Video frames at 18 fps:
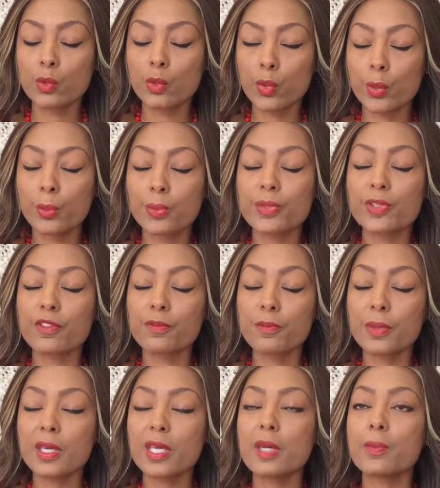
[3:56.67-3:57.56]
groups of
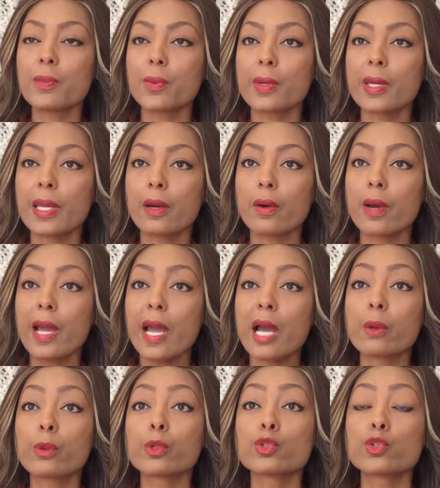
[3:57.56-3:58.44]
people here,
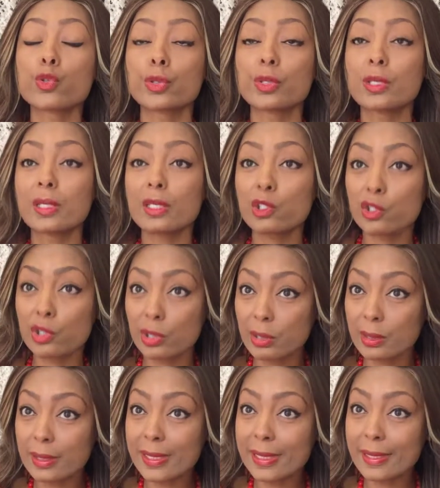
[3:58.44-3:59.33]
our
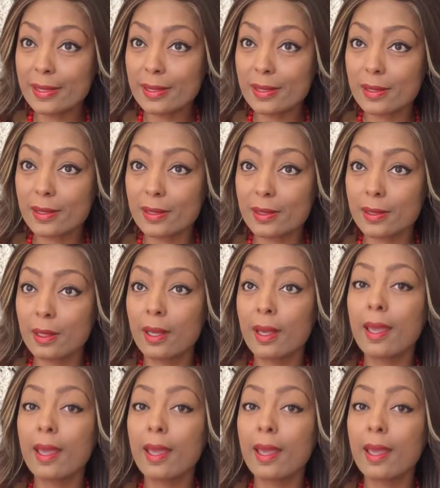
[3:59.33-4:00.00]
traditionalists